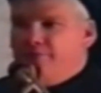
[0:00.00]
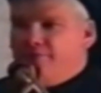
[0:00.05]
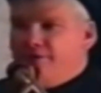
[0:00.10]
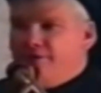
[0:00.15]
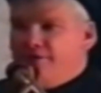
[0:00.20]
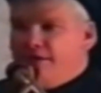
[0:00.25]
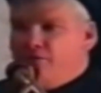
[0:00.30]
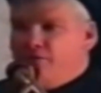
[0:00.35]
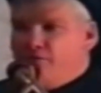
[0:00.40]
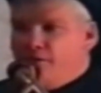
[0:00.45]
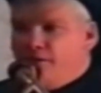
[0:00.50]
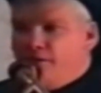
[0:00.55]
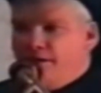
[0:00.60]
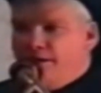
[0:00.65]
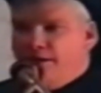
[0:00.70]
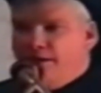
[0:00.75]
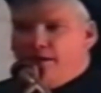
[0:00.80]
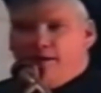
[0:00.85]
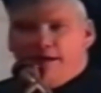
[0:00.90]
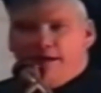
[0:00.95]
everything
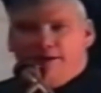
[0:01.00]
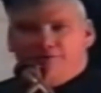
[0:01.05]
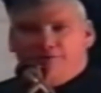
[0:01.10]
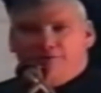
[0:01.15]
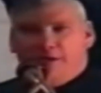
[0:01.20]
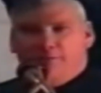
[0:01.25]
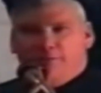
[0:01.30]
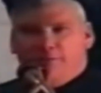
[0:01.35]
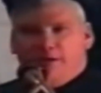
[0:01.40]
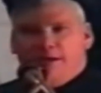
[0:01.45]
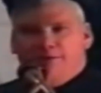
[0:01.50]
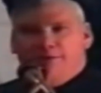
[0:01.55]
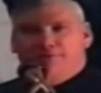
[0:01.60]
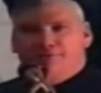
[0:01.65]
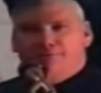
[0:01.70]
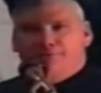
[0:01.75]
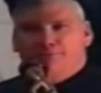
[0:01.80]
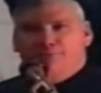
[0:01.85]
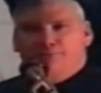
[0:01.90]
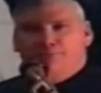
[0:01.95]
willy-nilly as they
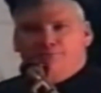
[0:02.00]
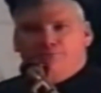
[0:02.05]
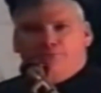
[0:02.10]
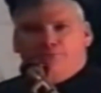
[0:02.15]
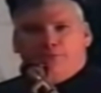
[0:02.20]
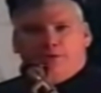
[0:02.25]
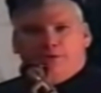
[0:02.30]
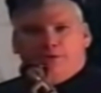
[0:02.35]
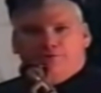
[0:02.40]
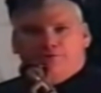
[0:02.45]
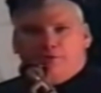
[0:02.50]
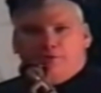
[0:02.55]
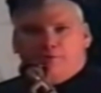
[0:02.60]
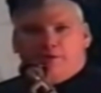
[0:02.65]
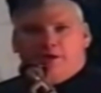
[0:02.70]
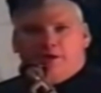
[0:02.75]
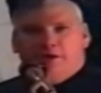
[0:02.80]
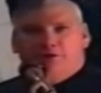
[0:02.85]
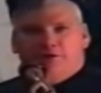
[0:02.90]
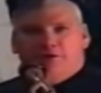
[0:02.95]
please. There's
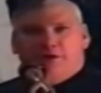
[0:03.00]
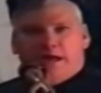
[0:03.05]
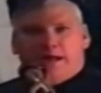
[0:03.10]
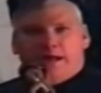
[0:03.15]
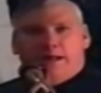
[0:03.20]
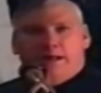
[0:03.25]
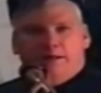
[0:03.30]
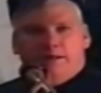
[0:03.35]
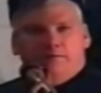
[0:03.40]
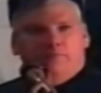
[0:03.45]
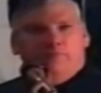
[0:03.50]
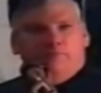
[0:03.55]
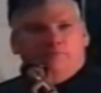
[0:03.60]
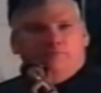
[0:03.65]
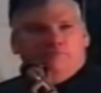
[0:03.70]
nobody checking.